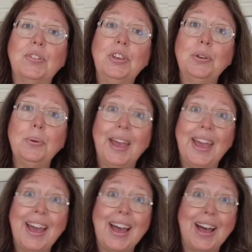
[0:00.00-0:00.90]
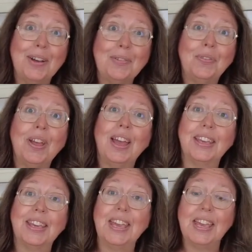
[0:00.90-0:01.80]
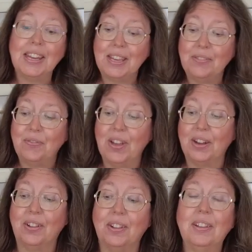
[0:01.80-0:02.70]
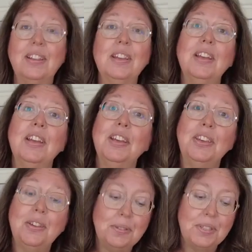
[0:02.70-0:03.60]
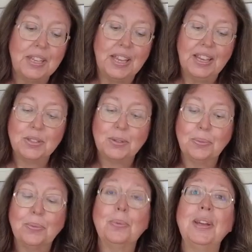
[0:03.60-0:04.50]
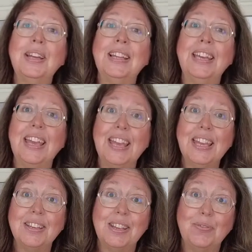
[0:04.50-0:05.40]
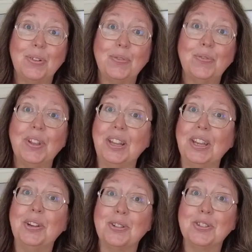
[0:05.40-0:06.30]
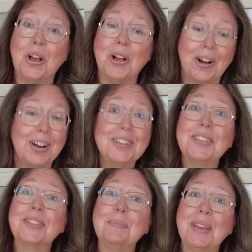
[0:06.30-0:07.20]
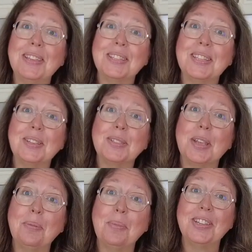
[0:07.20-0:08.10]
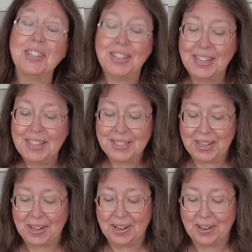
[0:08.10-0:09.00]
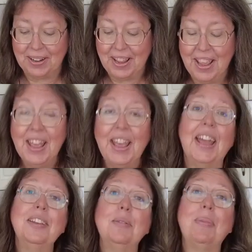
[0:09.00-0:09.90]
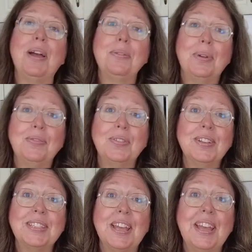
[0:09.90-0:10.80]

you have a canning funnel, use it. It's really handy for filling your jar. It just makes things so much easier. And by the way, friends,